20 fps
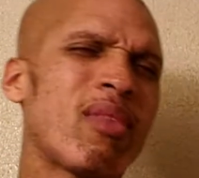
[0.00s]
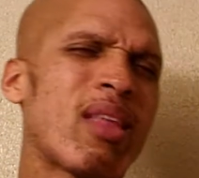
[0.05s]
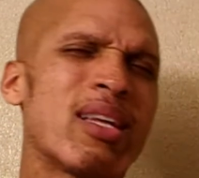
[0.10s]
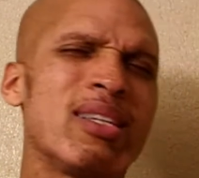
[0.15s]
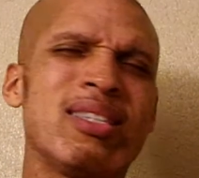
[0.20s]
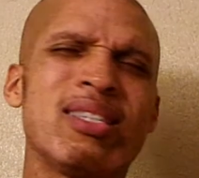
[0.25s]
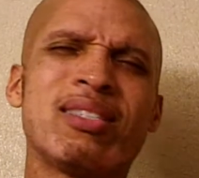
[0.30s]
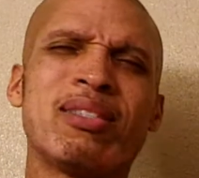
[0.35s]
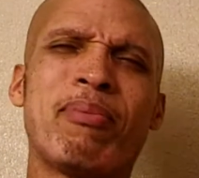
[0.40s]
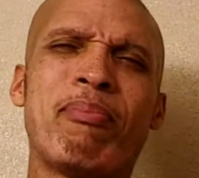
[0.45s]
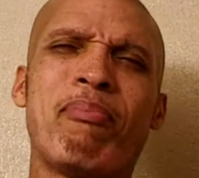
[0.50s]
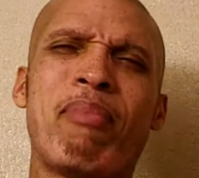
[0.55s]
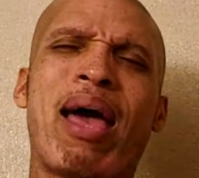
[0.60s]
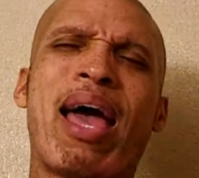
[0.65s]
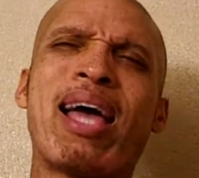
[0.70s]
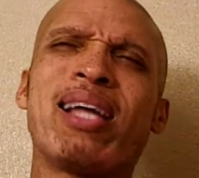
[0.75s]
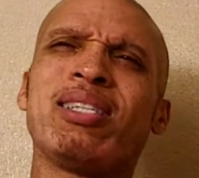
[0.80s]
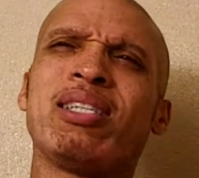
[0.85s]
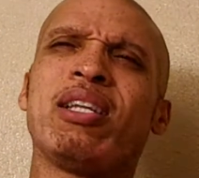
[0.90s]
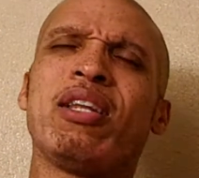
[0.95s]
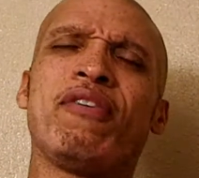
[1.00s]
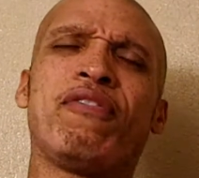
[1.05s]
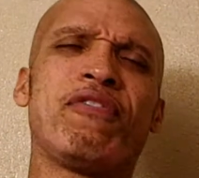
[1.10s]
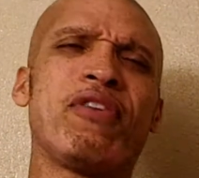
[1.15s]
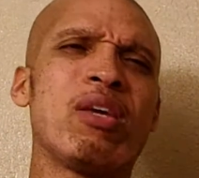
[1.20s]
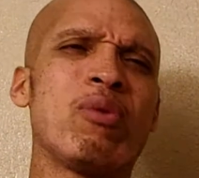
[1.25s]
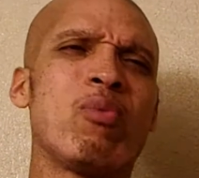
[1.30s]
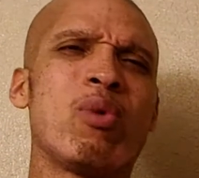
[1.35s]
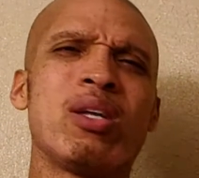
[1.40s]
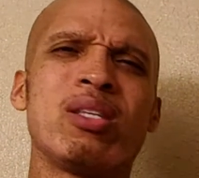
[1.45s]
just imagine if
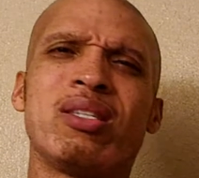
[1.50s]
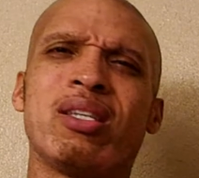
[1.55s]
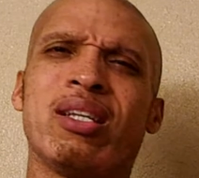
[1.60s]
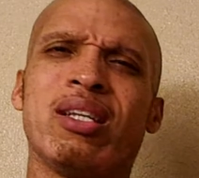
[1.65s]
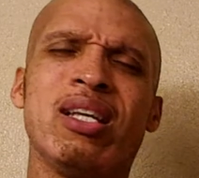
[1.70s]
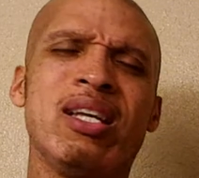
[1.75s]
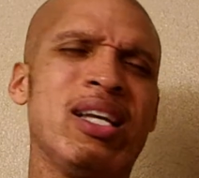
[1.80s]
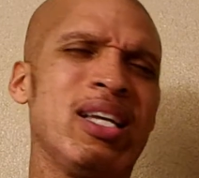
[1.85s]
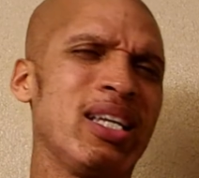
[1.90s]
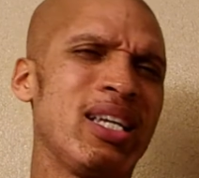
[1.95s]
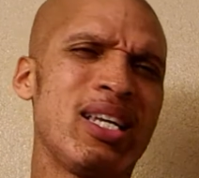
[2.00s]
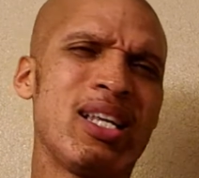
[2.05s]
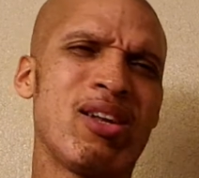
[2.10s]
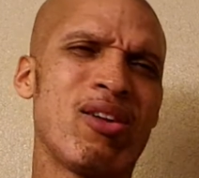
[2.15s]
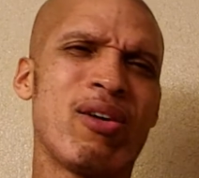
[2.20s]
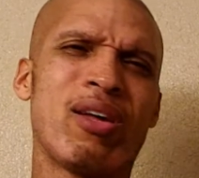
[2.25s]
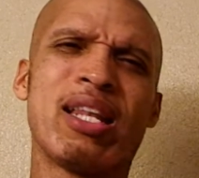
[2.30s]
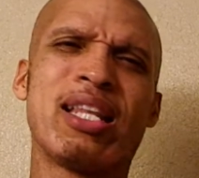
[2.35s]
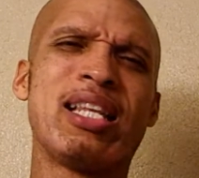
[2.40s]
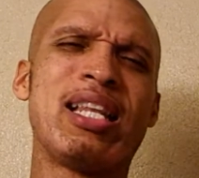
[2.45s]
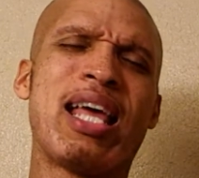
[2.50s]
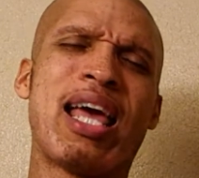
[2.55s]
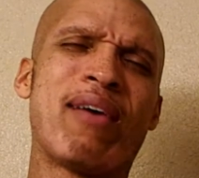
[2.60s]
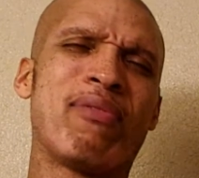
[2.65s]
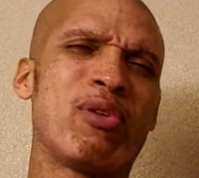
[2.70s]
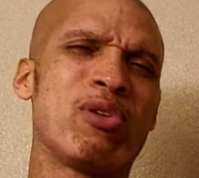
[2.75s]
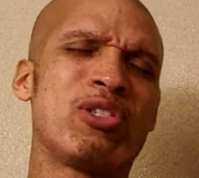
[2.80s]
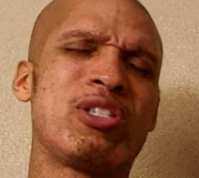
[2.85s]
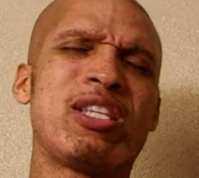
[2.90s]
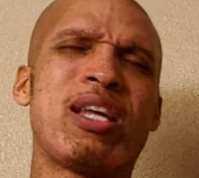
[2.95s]
he wasn't, if they had
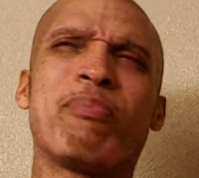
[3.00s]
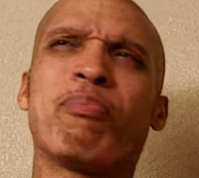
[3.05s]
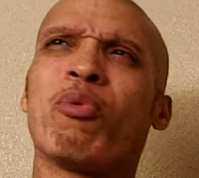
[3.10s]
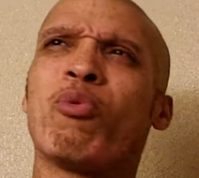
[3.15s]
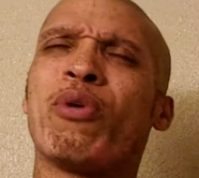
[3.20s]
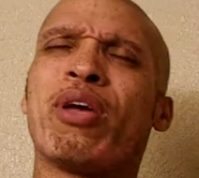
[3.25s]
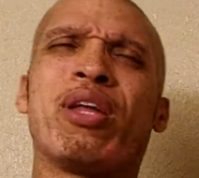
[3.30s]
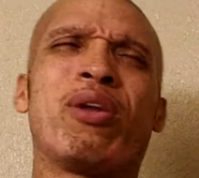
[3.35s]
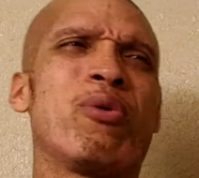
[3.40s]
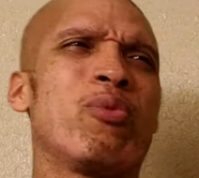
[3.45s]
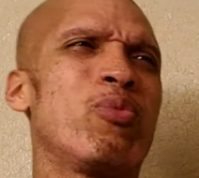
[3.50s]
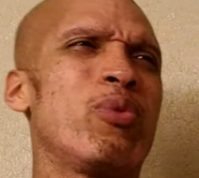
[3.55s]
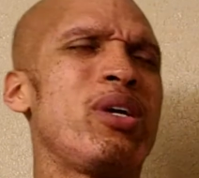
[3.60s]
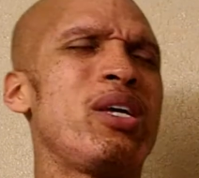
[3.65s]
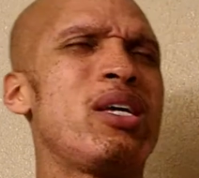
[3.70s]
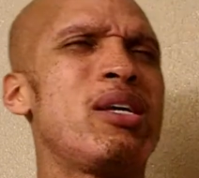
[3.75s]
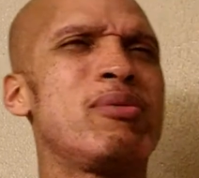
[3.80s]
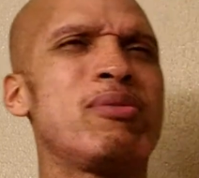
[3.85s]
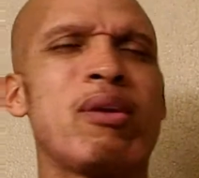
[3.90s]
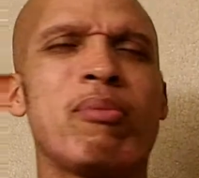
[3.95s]
those separated ribs.